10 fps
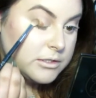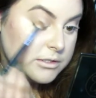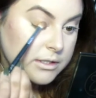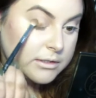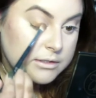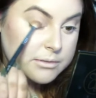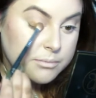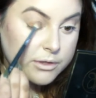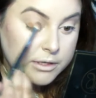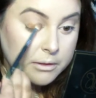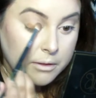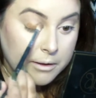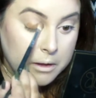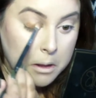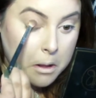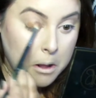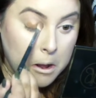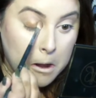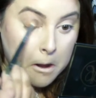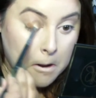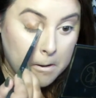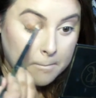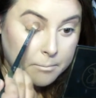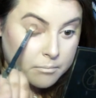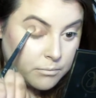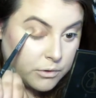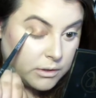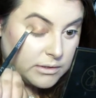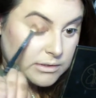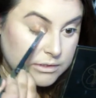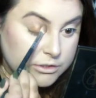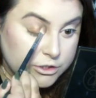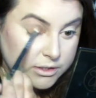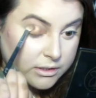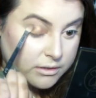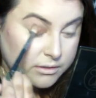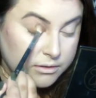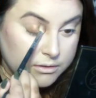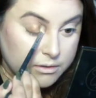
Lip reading: just like this pretty like bronzy shade.